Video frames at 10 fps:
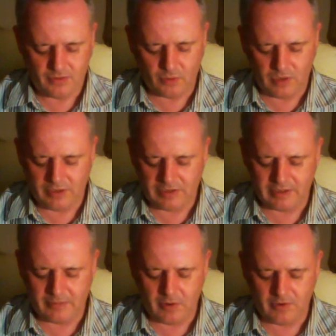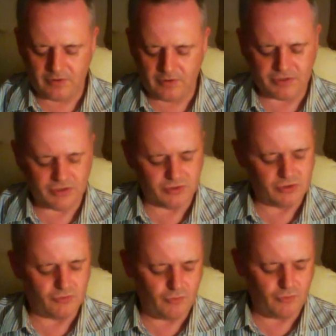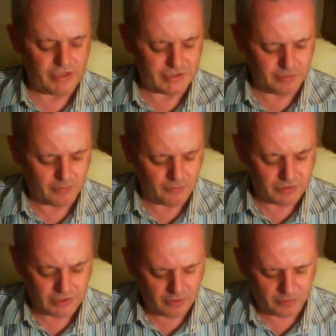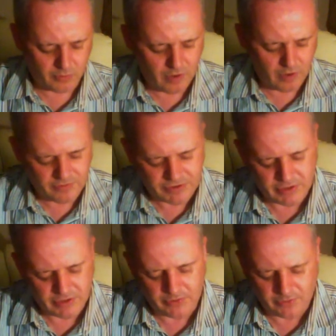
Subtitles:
quaintly mine, and such reasonable weather too.